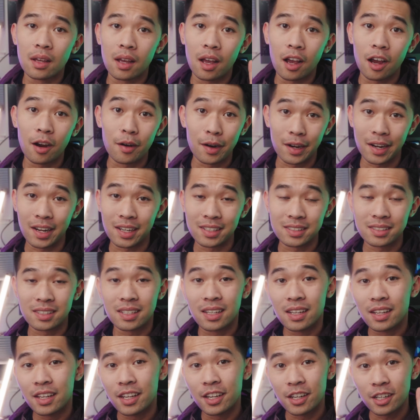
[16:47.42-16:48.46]
Alright guys,
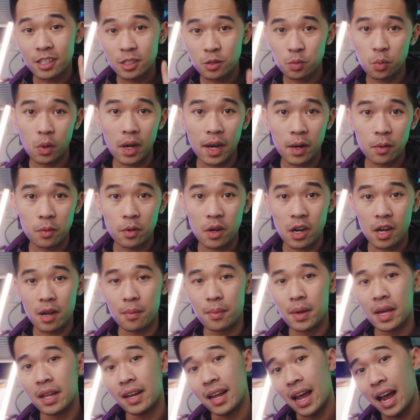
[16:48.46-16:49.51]
here's what I would
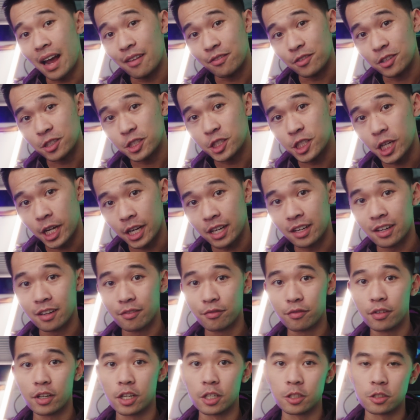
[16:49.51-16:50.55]
recommend after checking the
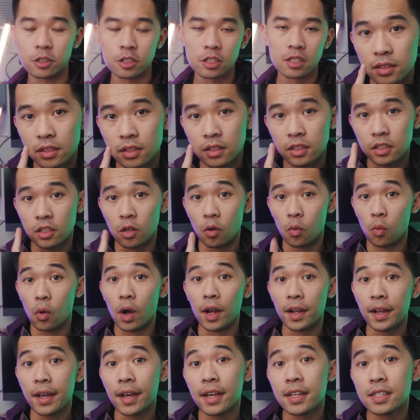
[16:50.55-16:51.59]
footage. The
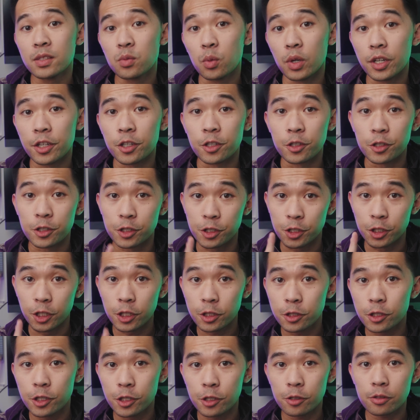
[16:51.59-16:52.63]
one case where you should
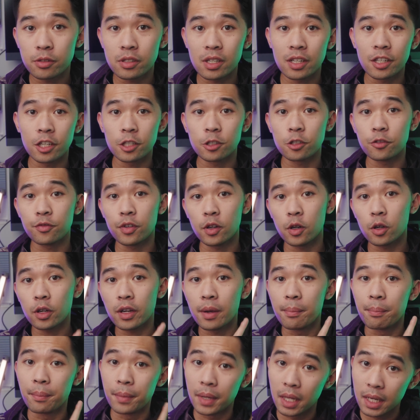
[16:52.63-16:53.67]
choose the Digitalfoto
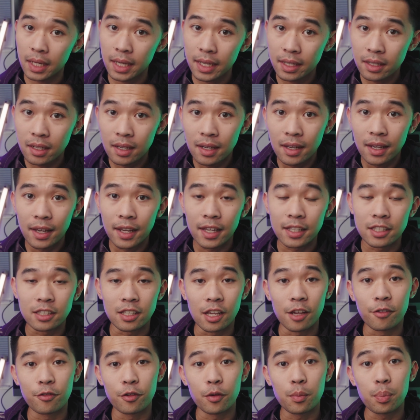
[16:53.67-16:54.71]
Chameleon is
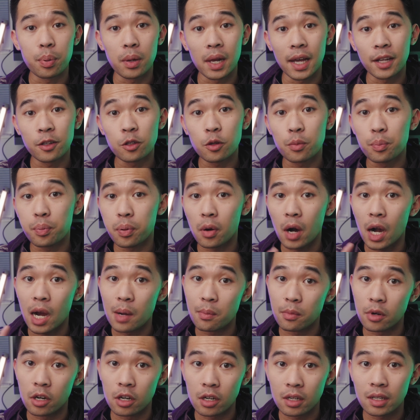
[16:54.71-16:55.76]
if you plan to
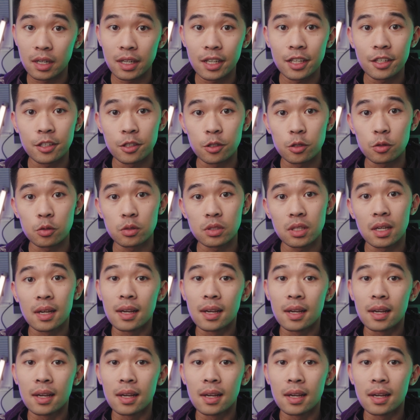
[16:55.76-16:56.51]
primarily use